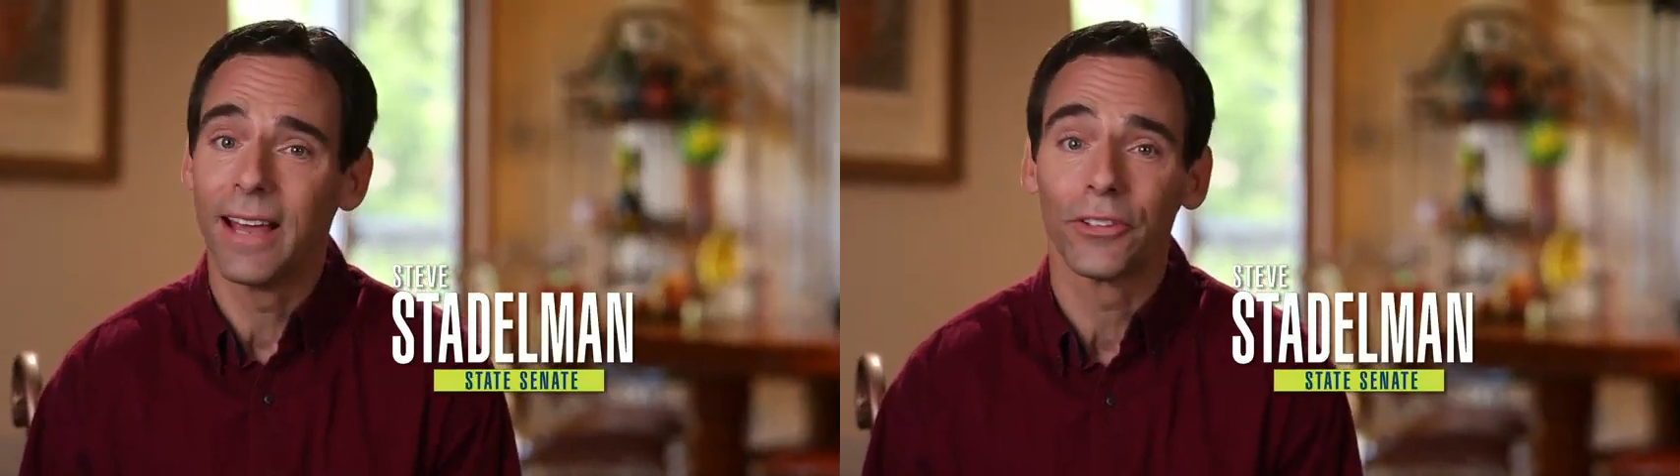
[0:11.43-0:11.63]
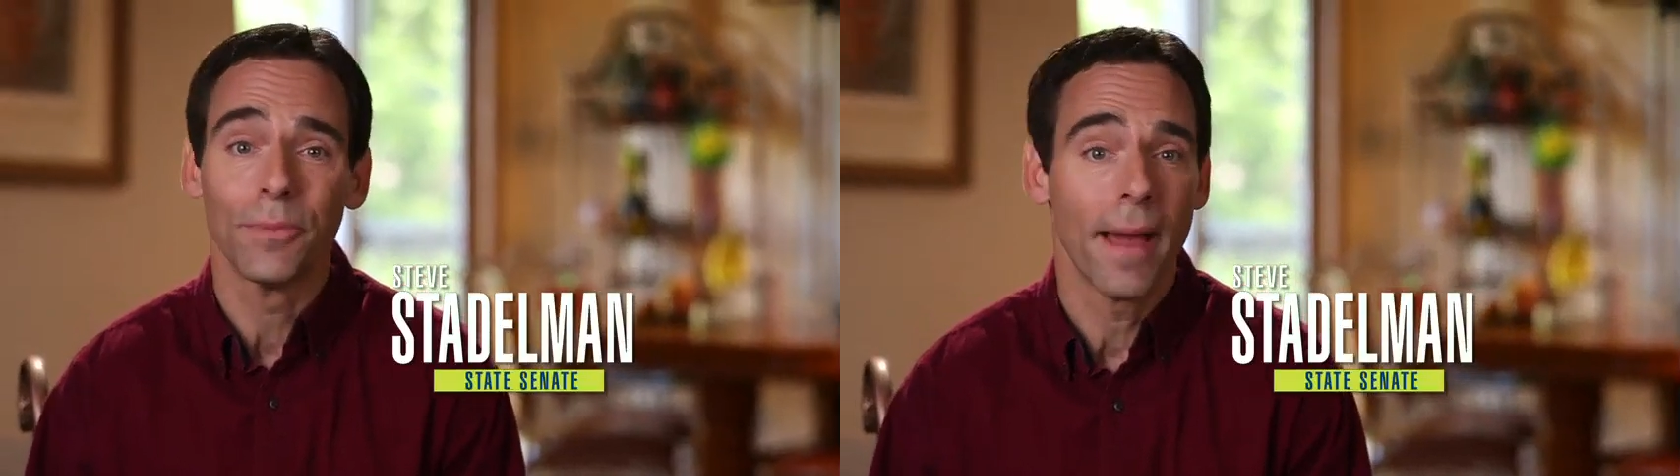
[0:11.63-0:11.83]

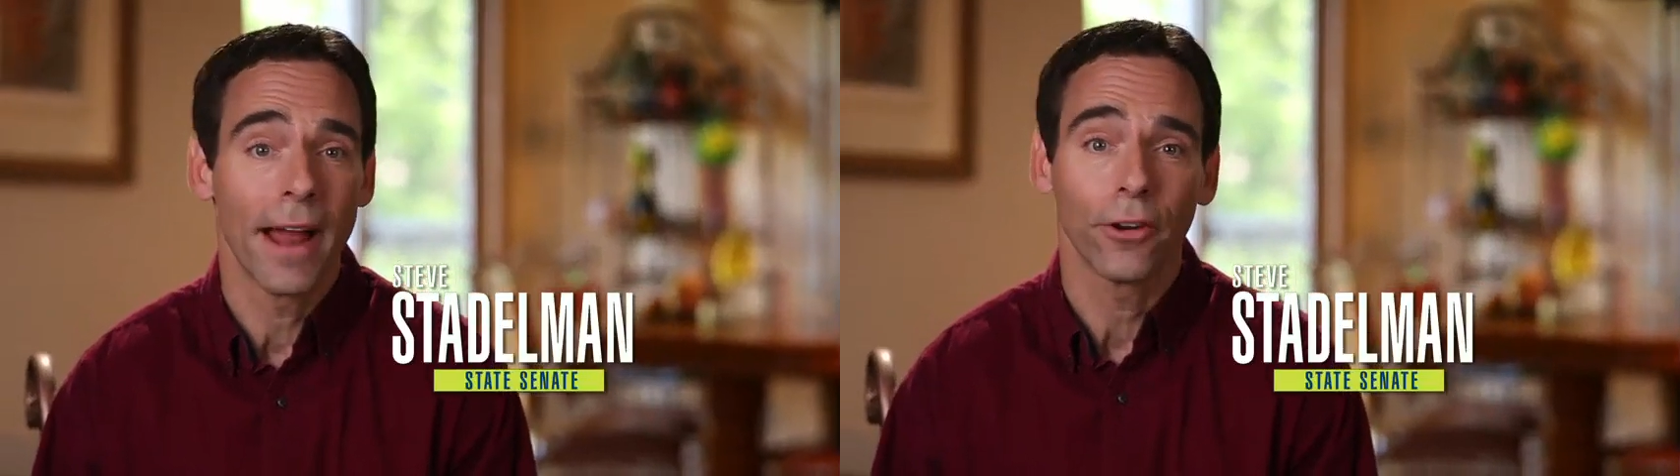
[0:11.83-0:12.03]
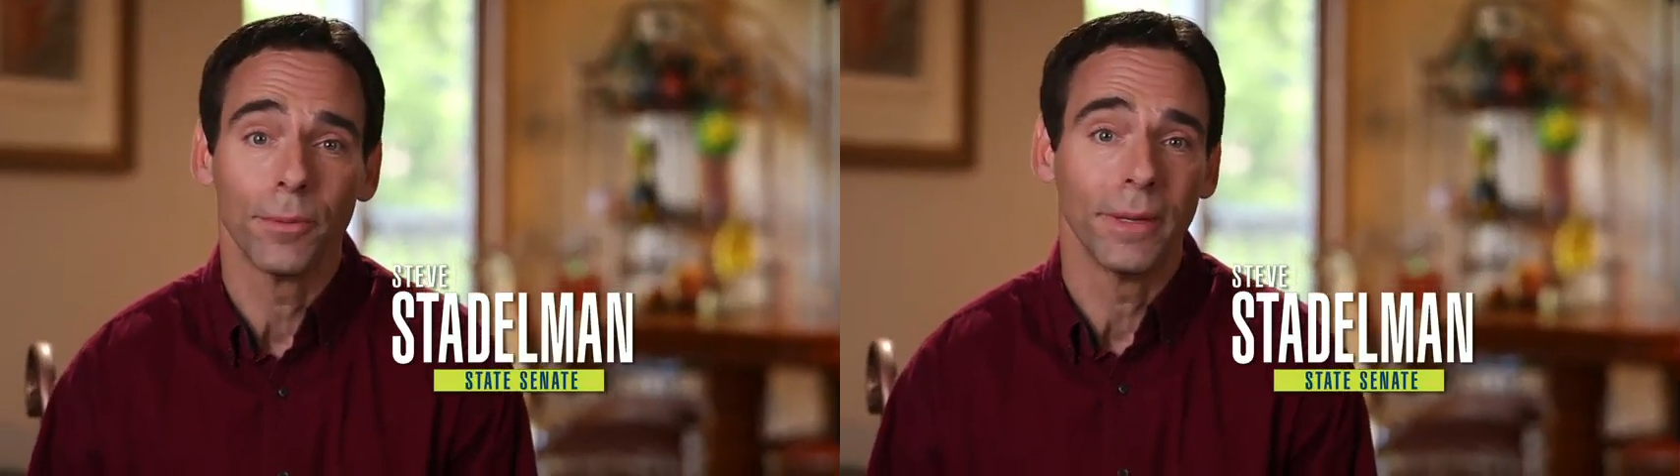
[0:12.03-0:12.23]
doesn't
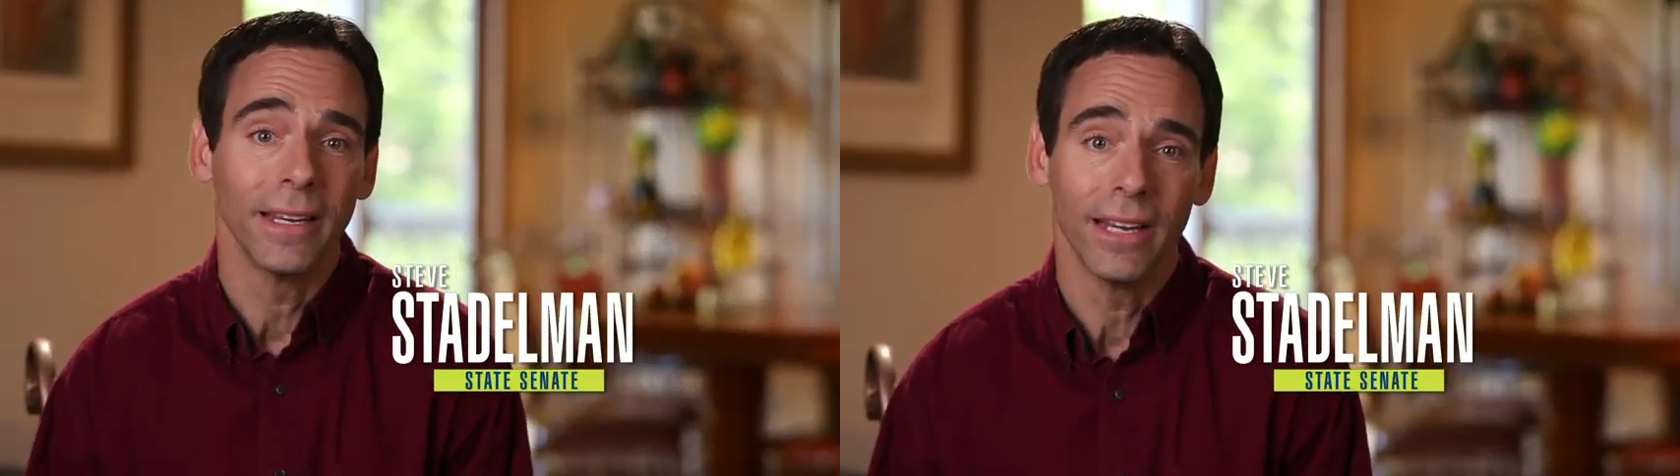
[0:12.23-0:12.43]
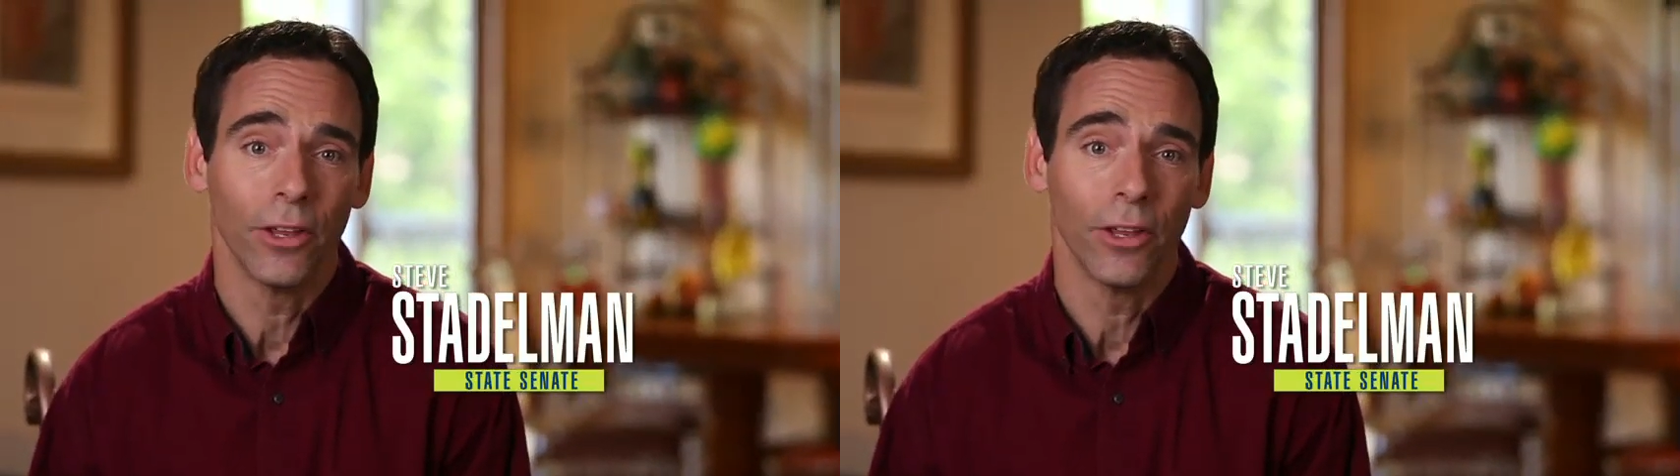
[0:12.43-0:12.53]
matter to me